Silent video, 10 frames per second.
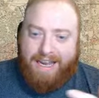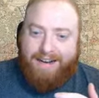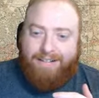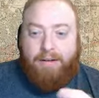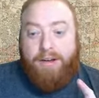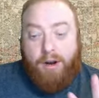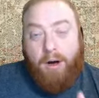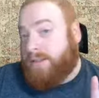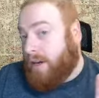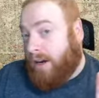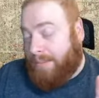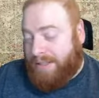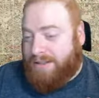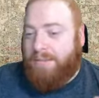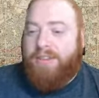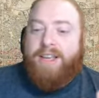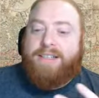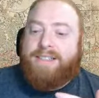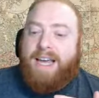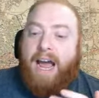And, you know, I'll talk about some
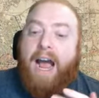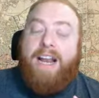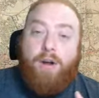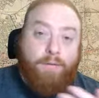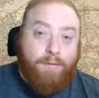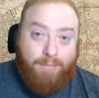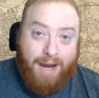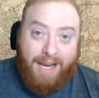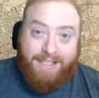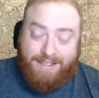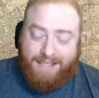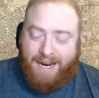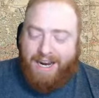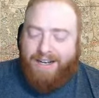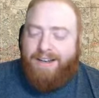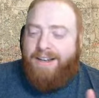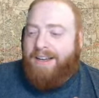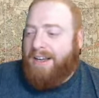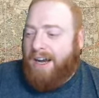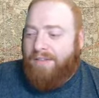things that I know from my side
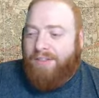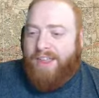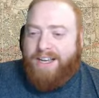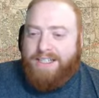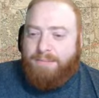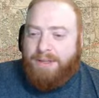of things.